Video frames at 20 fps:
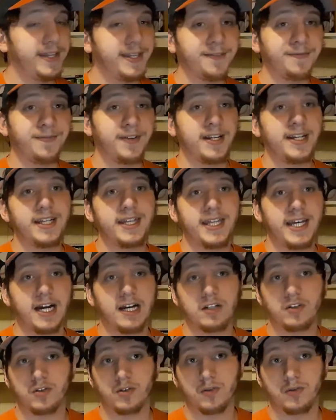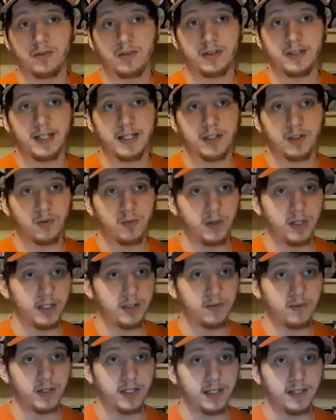defended the Astros in
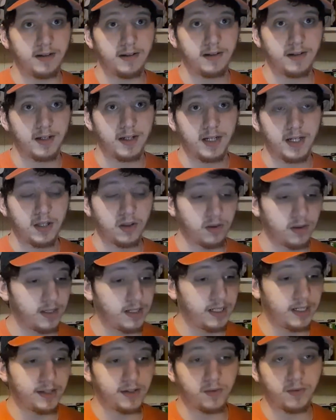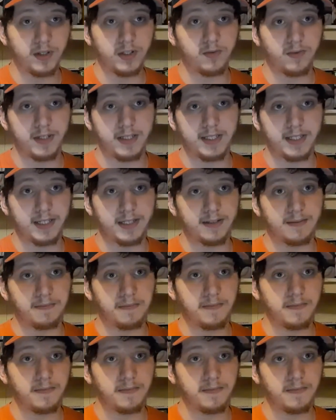2020, in that 2020 season.